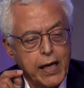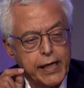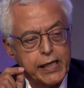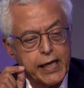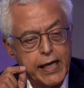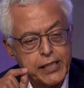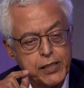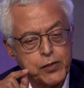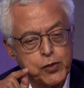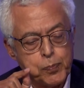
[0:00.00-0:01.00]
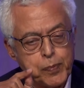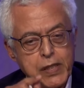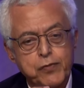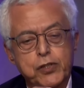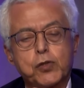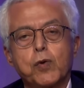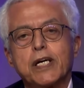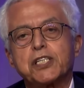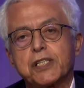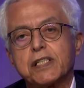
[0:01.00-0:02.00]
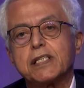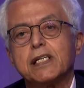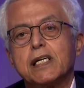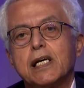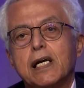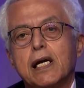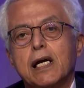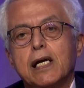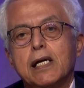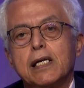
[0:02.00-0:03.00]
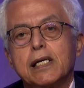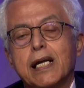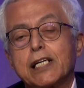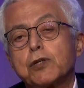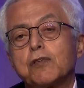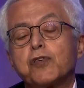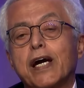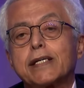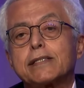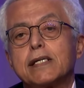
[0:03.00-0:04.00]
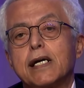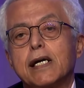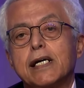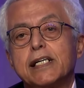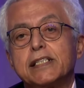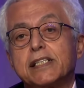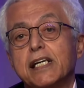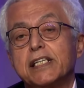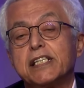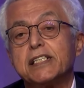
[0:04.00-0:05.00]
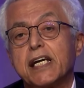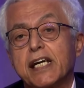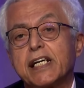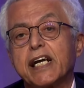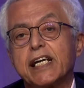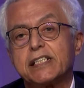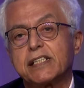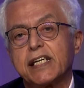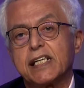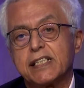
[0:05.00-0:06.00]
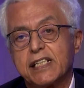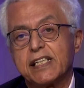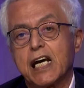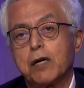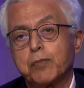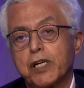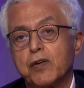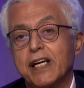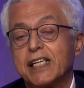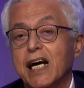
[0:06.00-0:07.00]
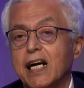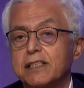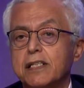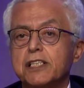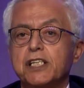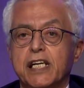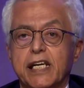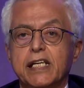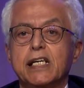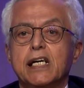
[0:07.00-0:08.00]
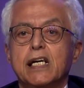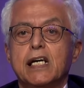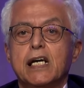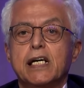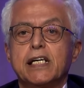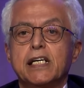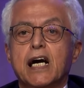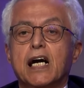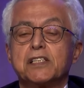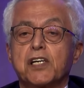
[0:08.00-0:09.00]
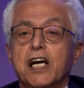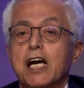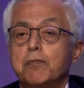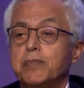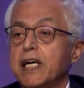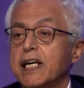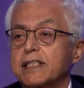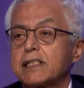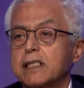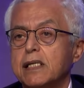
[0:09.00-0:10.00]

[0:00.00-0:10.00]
in relation to the previous question, in actual fact, it is a great thing that it upregulates other genes in other MPS.